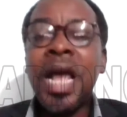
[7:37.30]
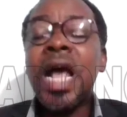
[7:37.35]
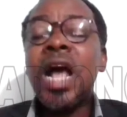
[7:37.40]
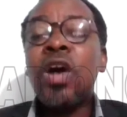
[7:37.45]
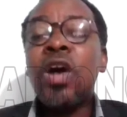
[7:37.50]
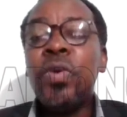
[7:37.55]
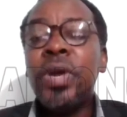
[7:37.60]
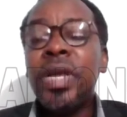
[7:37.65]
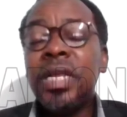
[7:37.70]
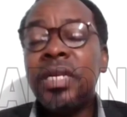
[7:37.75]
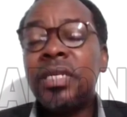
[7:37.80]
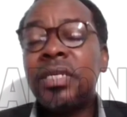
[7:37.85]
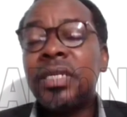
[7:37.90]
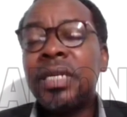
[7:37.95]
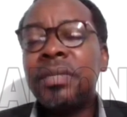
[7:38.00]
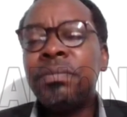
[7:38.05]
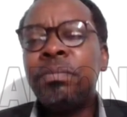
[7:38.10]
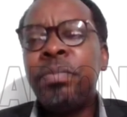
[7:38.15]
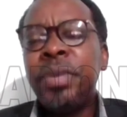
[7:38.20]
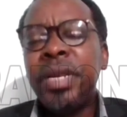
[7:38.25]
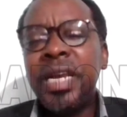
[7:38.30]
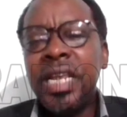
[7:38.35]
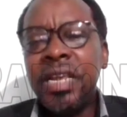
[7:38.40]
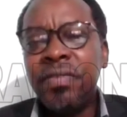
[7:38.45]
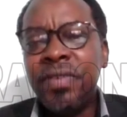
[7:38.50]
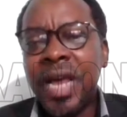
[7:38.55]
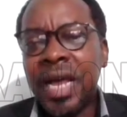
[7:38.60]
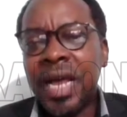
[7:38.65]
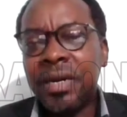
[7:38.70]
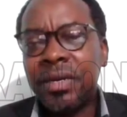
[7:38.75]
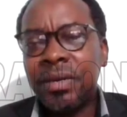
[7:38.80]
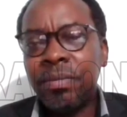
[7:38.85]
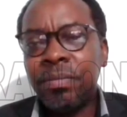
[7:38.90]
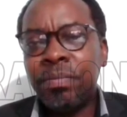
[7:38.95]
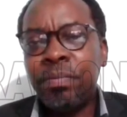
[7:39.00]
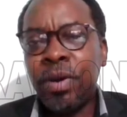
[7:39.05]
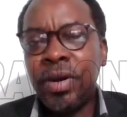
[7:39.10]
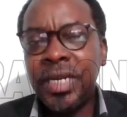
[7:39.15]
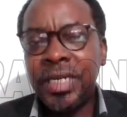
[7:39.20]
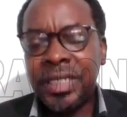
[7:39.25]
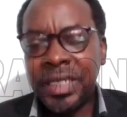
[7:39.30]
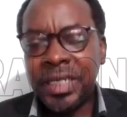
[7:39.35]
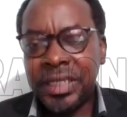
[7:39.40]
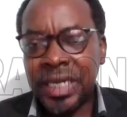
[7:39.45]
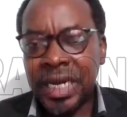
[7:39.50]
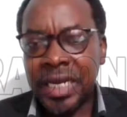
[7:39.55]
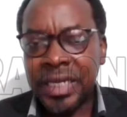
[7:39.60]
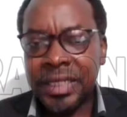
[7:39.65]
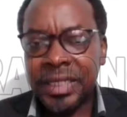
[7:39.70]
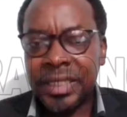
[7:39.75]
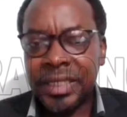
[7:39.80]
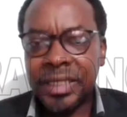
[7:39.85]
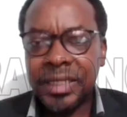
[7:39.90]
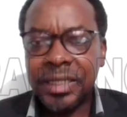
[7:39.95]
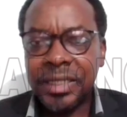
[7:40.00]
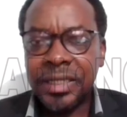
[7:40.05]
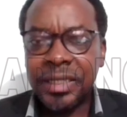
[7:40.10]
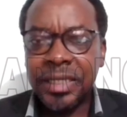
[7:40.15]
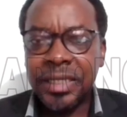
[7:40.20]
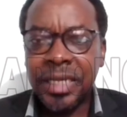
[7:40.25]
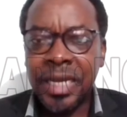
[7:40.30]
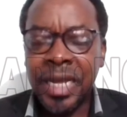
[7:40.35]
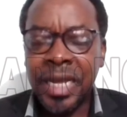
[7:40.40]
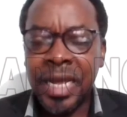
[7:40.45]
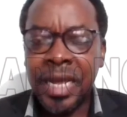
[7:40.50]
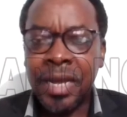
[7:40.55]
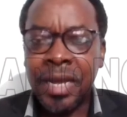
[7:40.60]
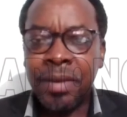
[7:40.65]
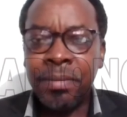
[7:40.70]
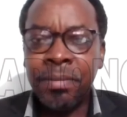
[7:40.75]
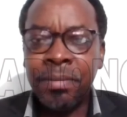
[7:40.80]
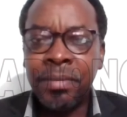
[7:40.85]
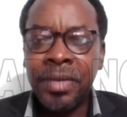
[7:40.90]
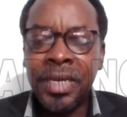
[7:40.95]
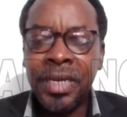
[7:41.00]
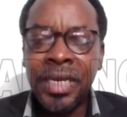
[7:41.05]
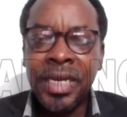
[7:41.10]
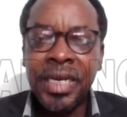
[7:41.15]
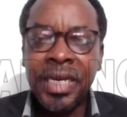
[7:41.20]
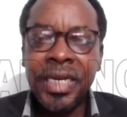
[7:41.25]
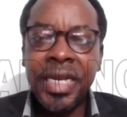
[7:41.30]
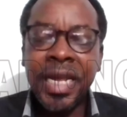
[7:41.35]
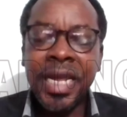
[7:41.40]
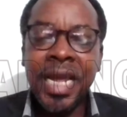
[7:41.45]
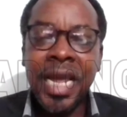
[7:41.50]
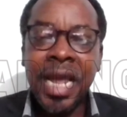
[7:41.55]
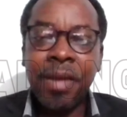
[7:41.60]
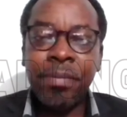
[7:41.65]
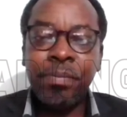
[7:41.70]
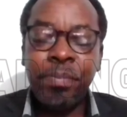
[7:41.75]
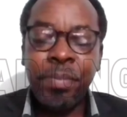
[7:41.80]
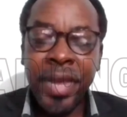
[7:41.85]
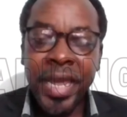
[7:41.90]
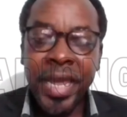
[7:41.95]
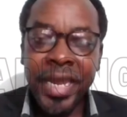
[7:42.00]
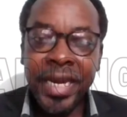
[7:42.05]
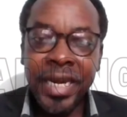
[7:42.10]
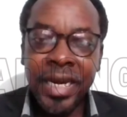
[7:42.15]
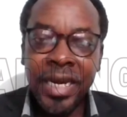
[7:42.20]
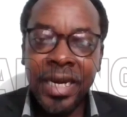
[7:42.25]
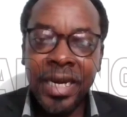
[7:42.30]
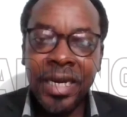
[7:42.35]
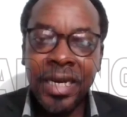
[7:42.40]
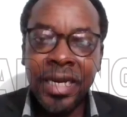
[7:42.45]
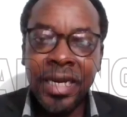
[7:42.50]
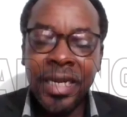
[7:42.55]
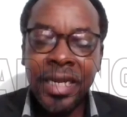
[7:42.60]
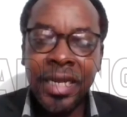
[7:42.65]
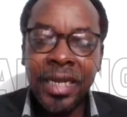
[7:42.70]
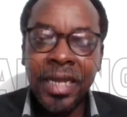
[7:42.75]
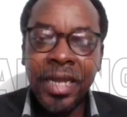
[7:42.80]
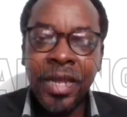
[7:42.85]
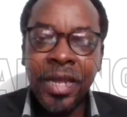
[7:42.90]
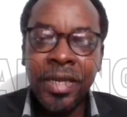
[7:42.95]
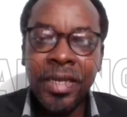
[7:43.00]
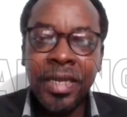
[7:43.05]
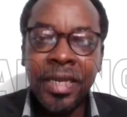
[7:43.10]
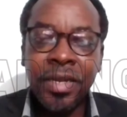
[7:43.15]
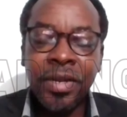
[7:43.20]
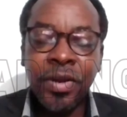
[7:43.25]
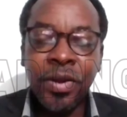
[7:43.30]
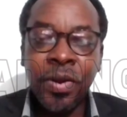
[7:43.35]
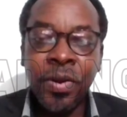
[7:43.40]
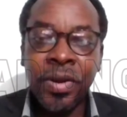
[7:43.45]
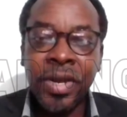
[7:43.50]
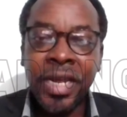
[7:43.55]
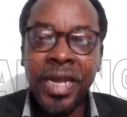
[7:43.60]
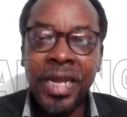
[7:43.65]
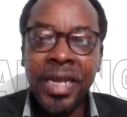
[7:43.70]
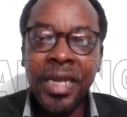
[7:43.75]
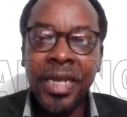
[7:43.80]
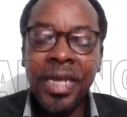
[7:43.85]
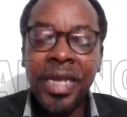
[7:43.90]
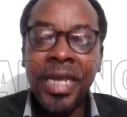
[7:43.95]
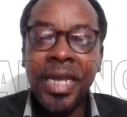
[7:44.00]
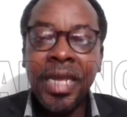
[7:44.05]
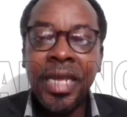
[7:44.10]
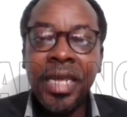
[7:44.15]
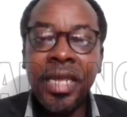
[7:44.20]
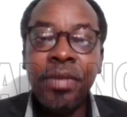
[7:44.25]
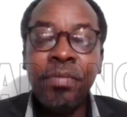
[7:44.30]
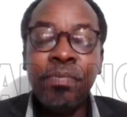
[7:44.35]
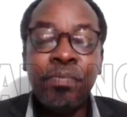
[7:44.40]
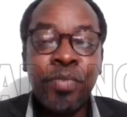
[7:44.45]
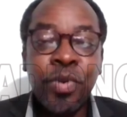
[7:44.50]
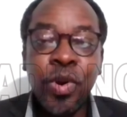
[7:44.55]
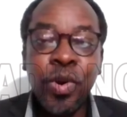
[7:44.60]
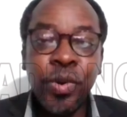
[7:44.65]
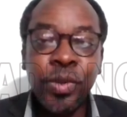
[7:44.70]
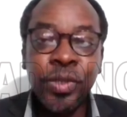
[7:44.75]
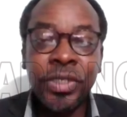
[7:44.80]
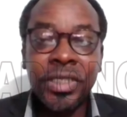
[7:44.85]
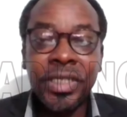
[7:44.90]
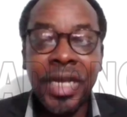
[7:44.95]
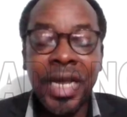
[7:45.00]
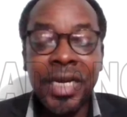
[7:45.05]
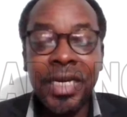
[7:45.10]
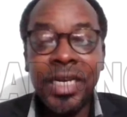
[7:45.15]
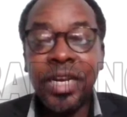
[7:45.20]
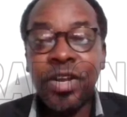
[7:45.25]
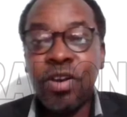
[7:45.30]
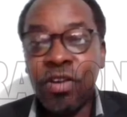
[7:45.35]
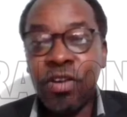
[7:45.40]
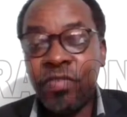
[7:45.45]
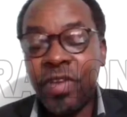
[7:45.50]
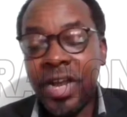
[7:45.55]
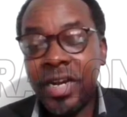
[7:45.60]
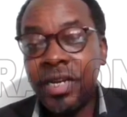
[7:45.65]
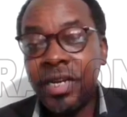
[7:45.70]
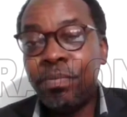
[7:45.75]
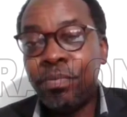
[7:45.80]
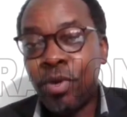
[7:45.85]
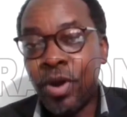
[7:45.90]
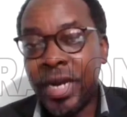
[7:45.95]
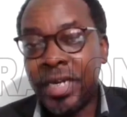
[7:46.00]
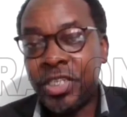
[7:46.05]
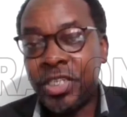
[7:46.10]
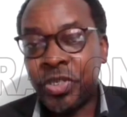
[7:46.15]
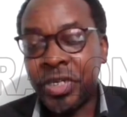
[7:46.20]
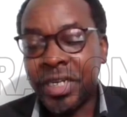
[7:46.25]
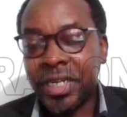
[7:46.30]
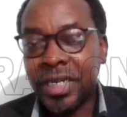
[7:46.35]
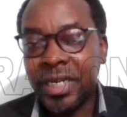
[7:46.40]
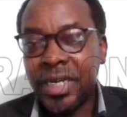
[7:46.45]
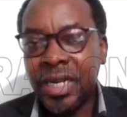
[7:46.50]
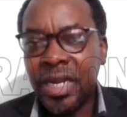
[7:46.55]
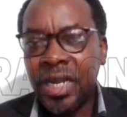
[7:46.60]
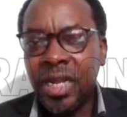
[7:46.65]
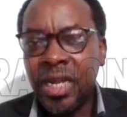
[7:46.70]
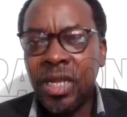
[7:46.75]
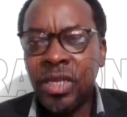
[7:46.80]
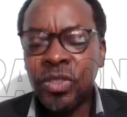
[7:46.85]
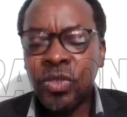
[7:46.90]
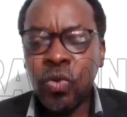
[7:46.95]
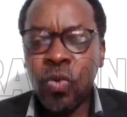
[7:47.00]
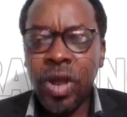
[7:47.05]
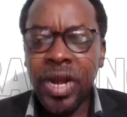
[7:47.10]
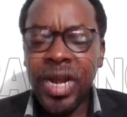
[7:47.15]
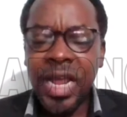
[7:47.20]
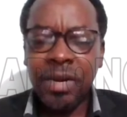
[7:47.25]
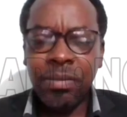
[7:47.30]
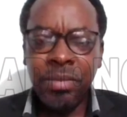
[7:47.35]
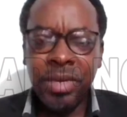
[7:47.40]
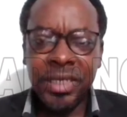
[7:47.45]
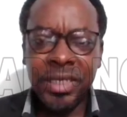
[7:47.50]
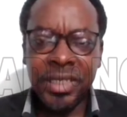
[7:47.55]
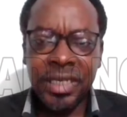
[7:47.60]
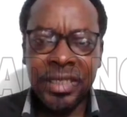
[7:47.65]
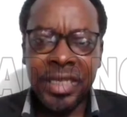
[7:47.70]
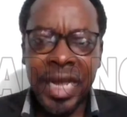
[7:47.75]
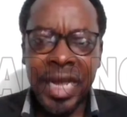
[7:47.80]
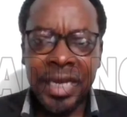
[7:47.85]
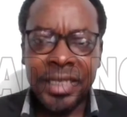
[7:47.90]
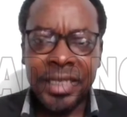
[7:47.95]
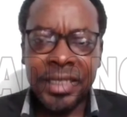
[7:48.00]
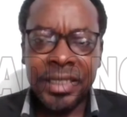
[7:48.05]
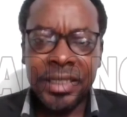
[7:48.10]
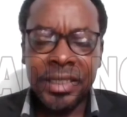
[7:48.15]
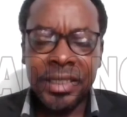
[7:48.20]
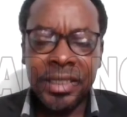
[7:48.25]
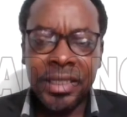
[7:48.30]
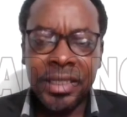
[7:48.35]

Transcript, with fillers: I always believe that politicians, um, they campaign, okay, in prose, and they govern in poetry. So what that means is that